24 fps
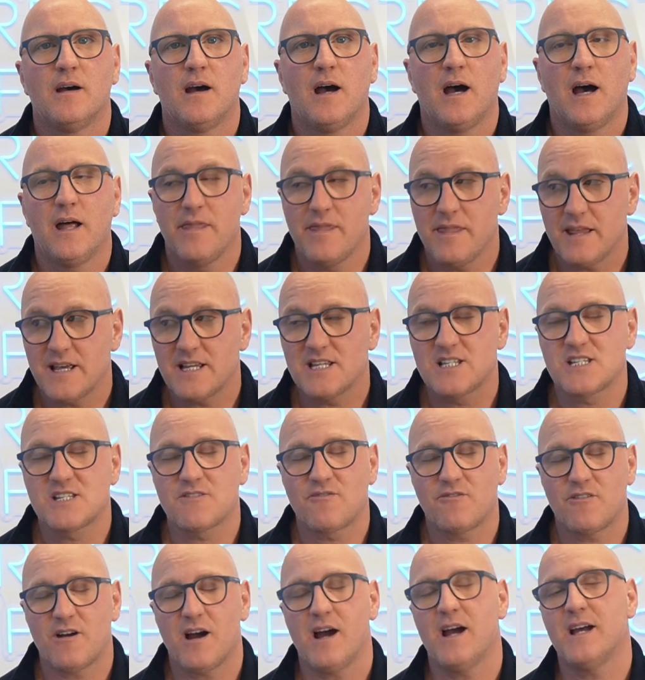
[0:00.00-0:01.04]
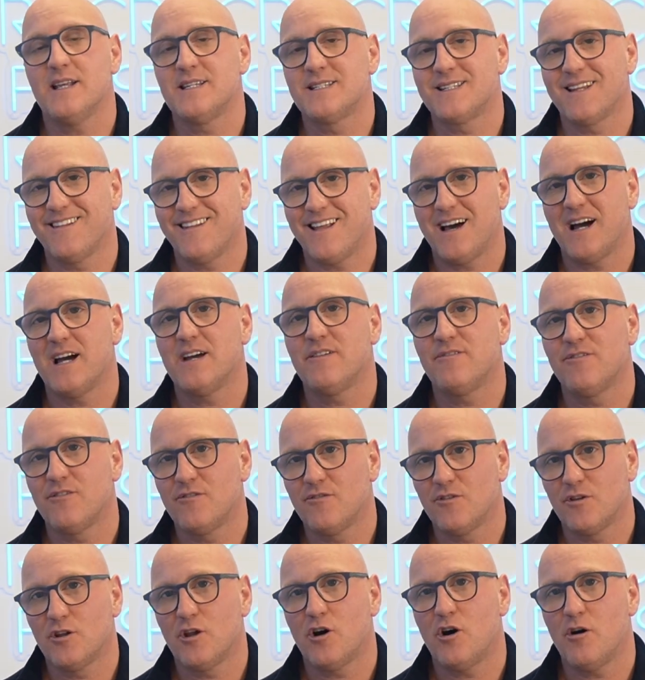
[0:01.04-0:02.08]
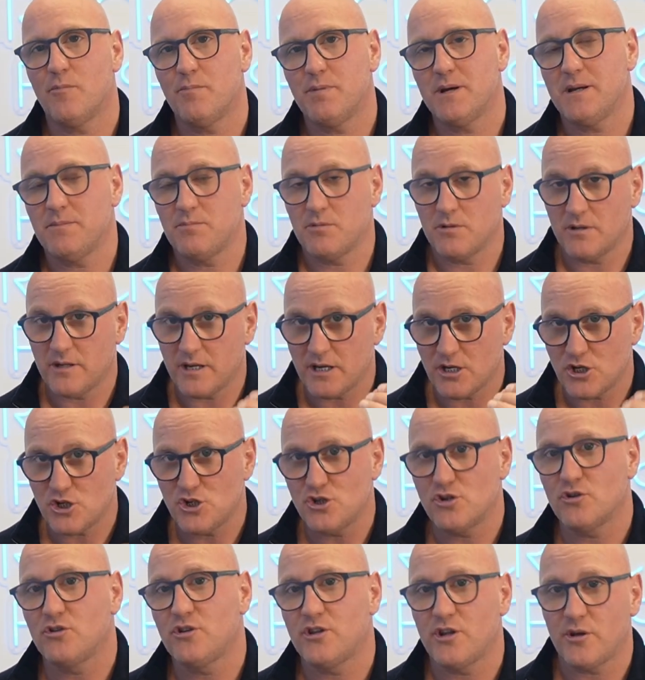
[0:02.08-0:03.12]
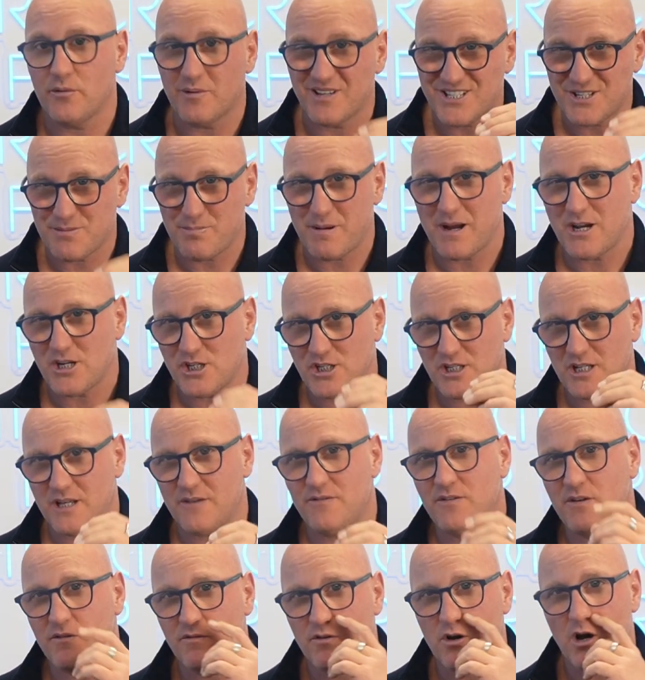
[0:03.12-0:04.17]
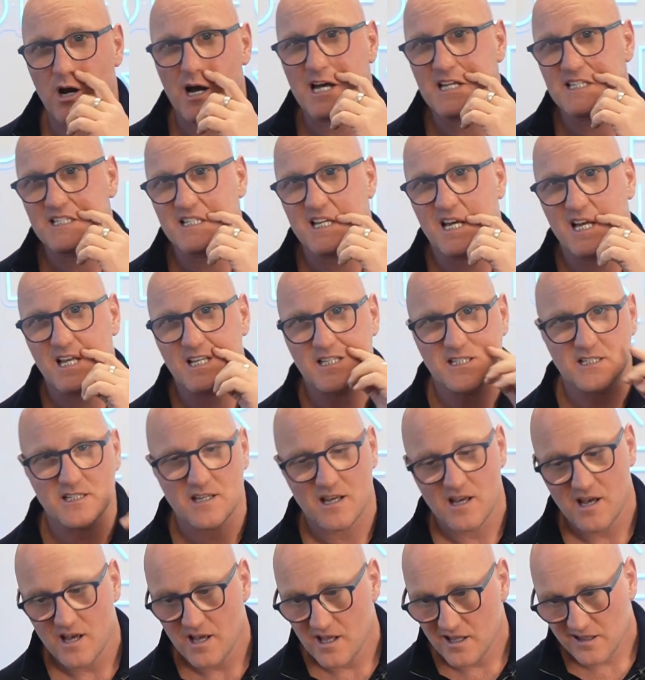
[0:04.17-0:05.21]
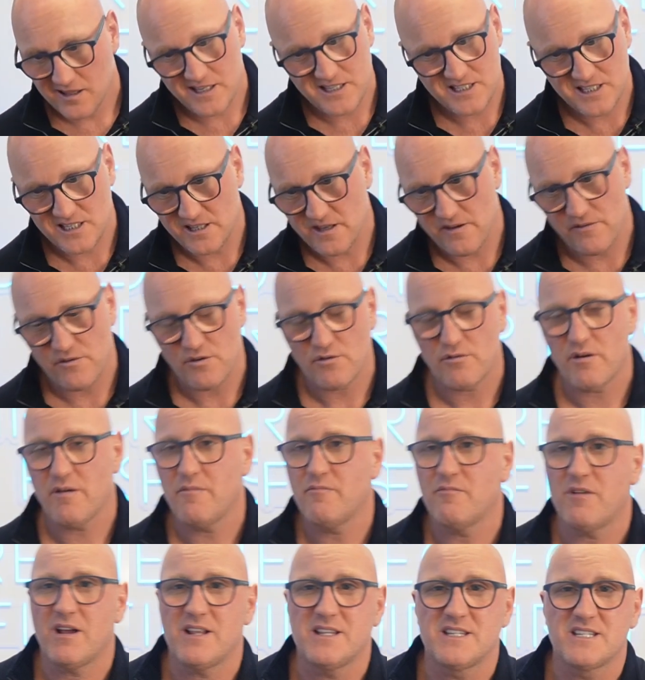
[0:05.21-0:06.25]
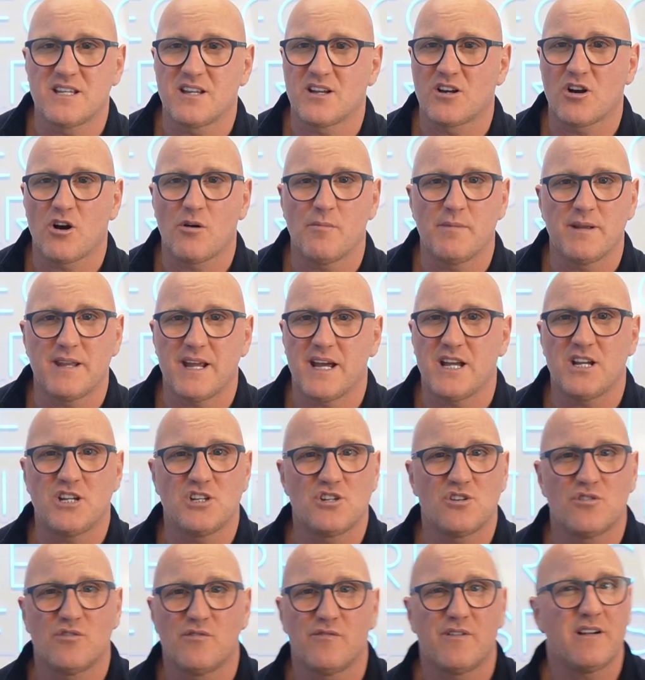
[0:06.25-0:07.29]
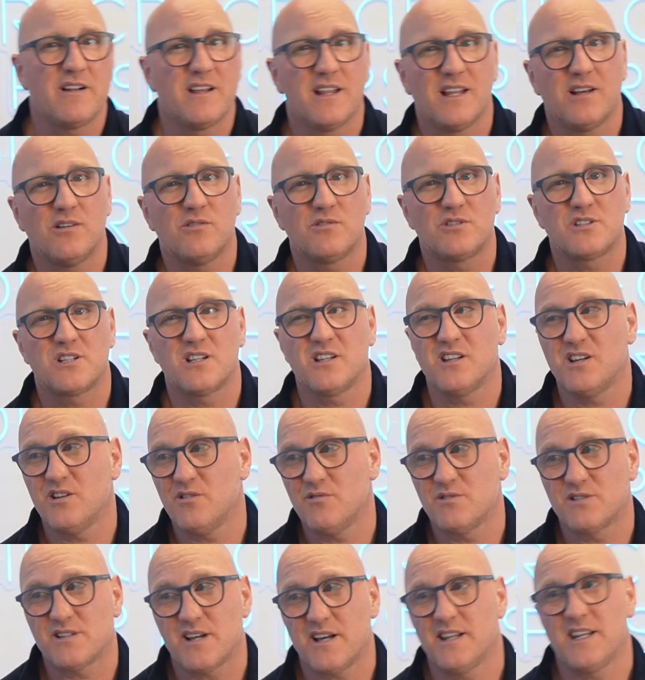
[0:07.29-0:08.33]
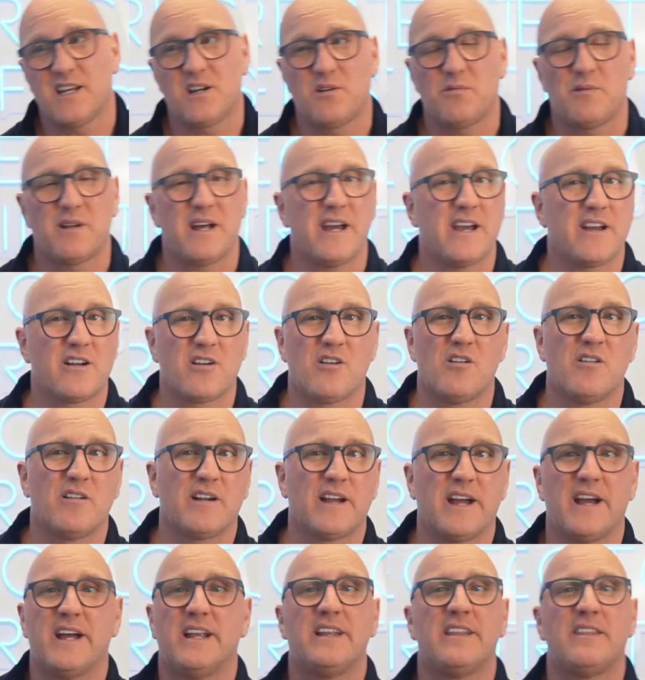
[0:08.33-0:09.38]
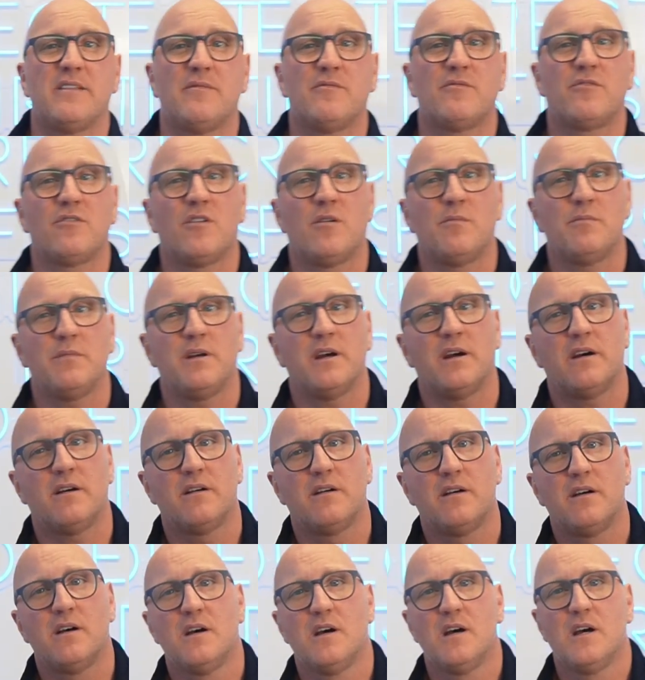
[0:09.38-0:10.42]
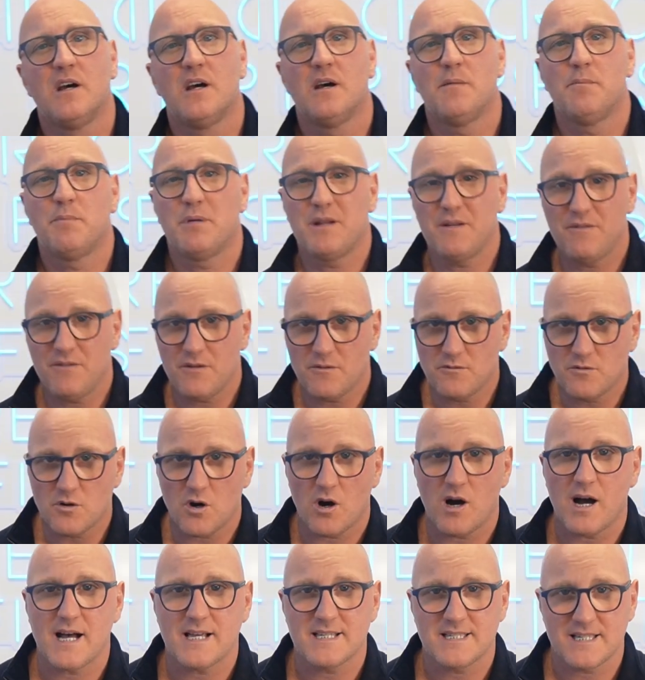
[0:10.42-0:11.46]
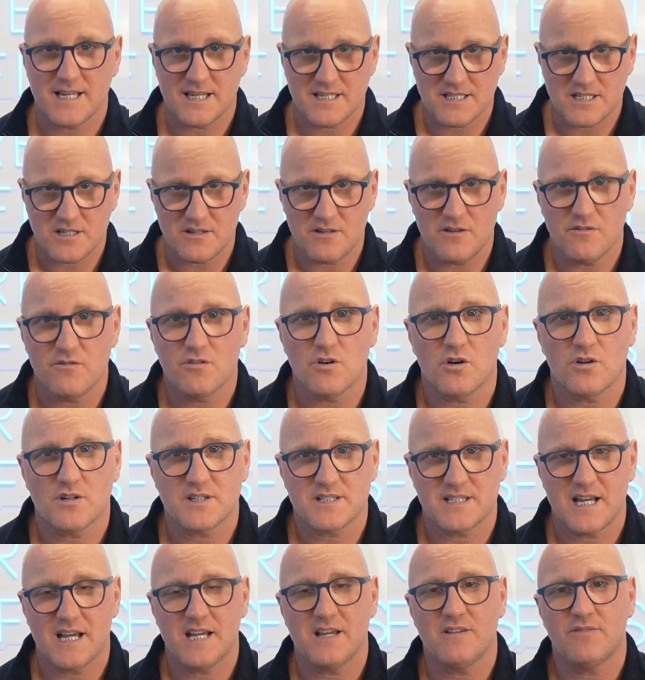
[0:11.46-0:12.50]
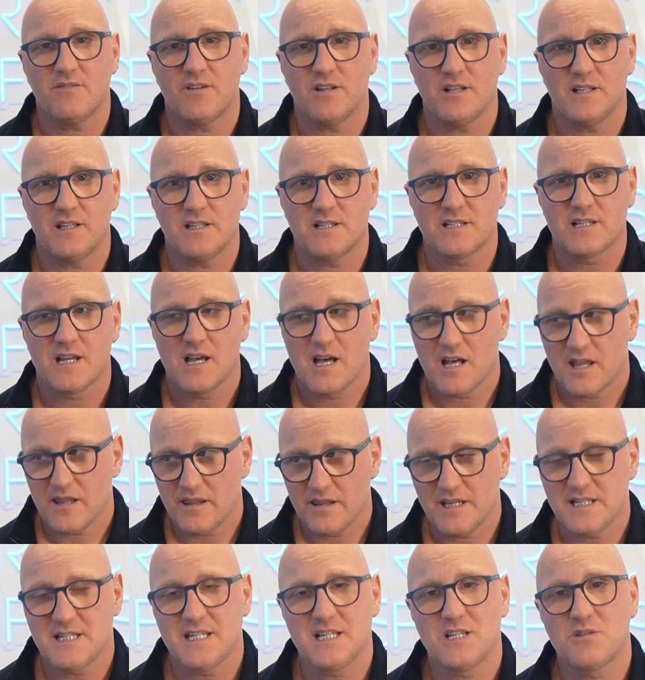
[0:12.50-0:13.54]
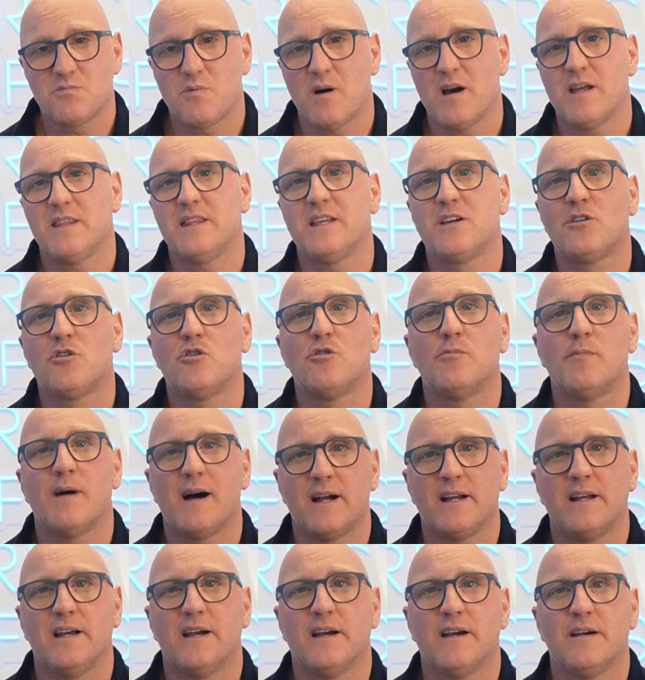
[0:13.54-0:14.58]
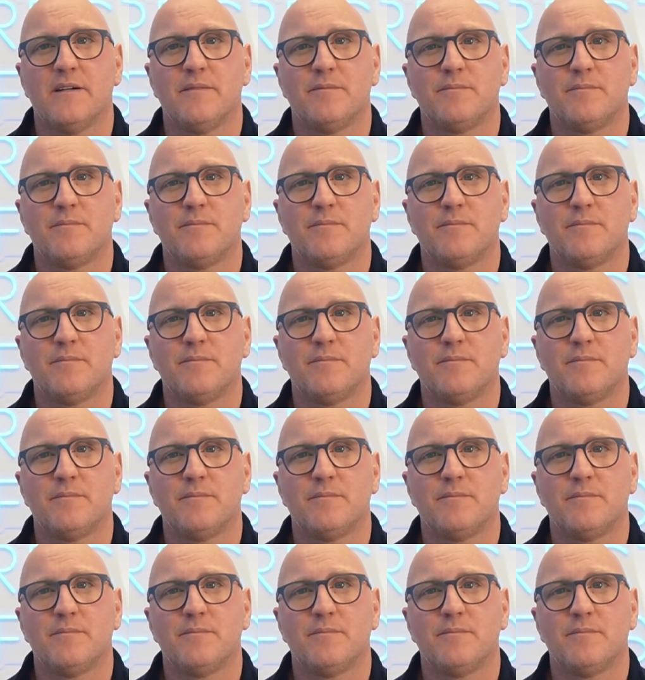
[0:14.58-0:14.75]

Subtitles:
And this frightens the life of a lot of people, and it should do, especially if you've got assets. Listen, if you're in rented accommodation or very little to lose, a liquidator can't get anything from you. But if you've got assets and you've got savings, this is where they come at you.